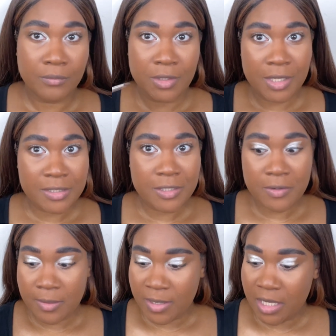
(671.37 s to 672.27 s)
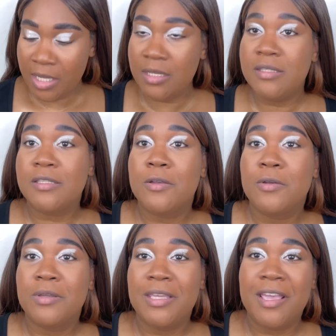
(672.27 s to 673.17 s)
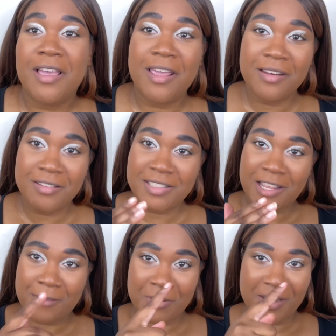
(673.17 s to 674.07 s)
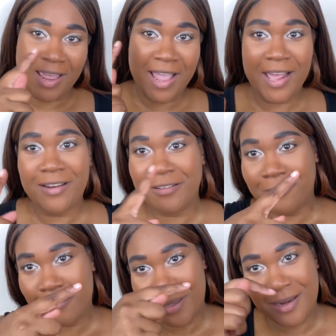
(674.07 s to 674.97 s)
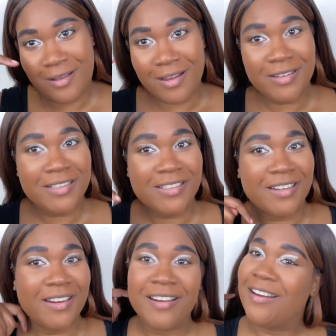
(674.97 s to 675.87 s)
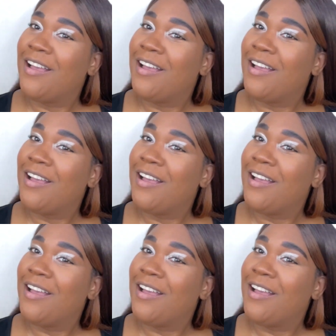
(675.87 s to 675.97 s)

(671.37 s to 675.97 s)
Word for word: You see what I mean? So yeah, it looks like I'm gonna add a little bit under.